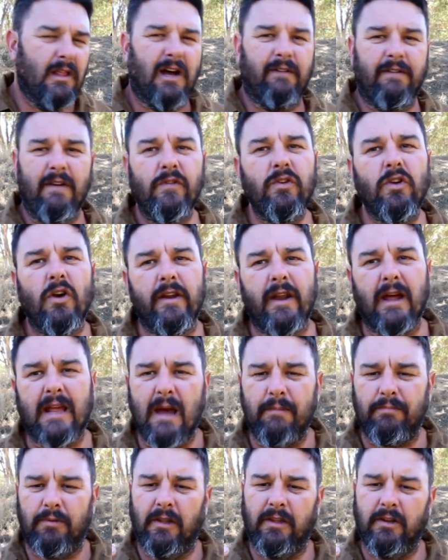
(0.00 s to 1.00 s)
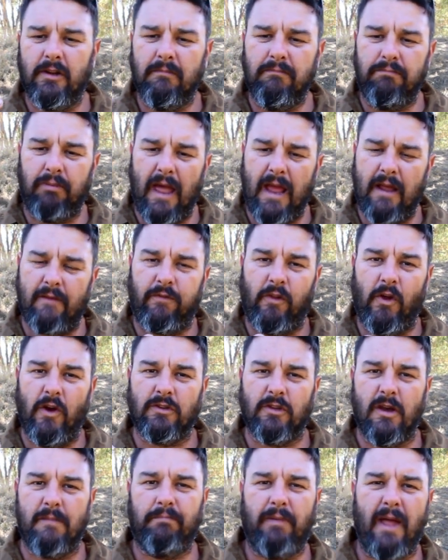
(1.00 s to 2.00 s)
I've even got a couple of little black
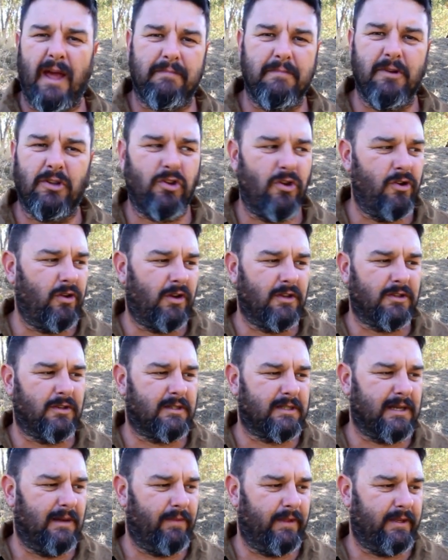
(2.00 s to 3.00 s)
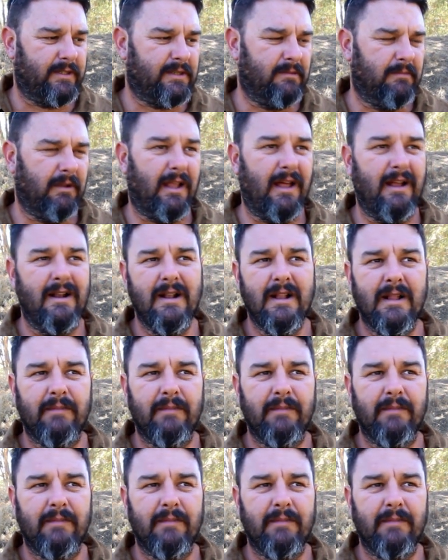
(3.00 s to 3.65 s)
flies like black matukas or something similar